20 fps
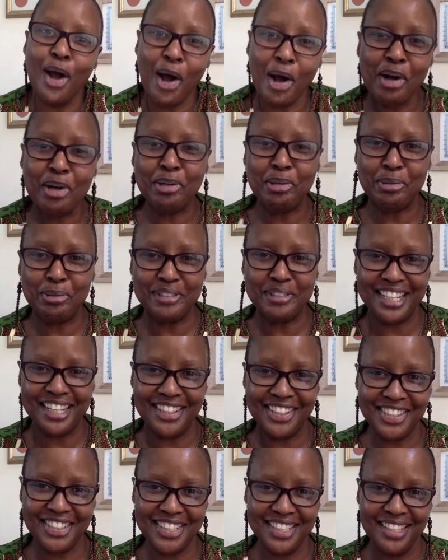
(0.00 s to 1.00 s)
are called
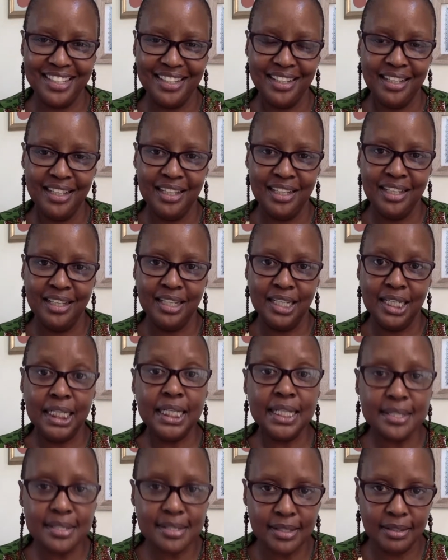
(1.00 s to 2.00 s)
out,
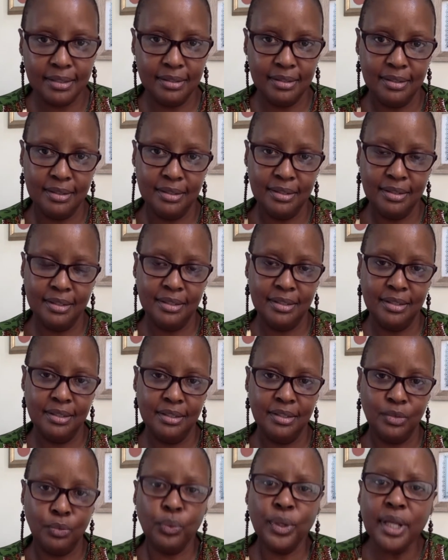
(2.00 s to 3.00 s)
listen,
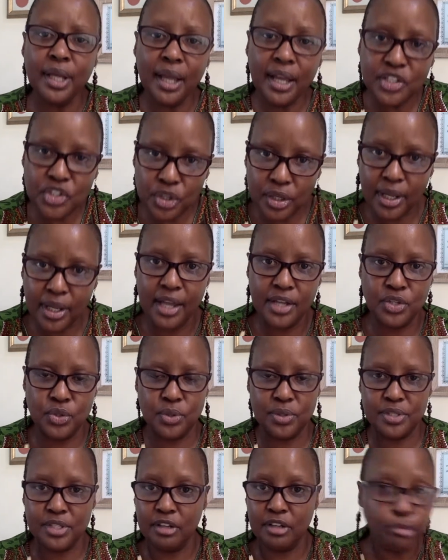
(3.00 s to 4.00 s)
re educate
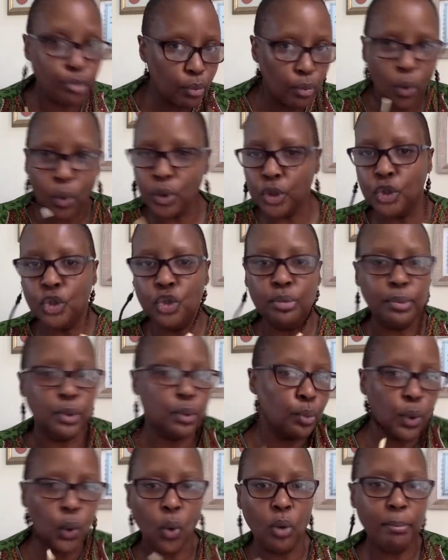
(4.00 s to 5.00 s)
yourself. We're all human,
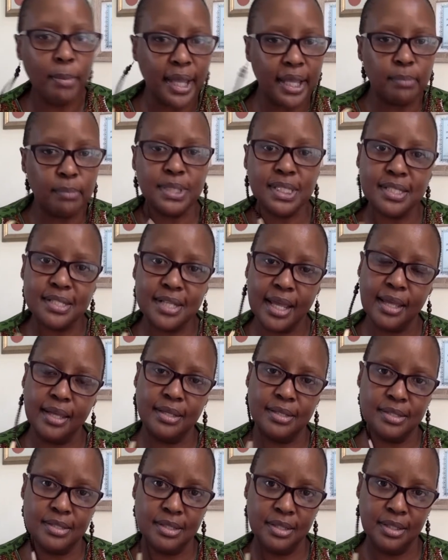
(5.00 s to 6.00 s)
we all make
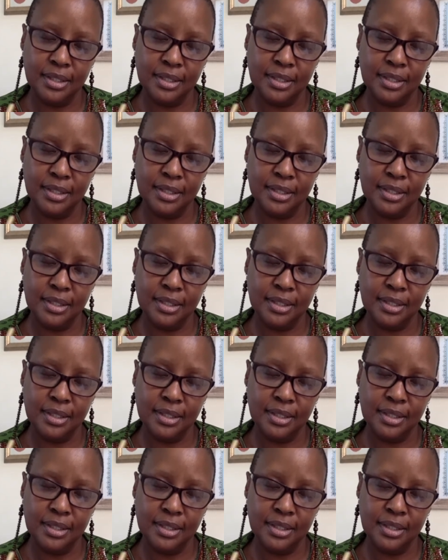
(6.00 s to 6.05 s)
mistakes.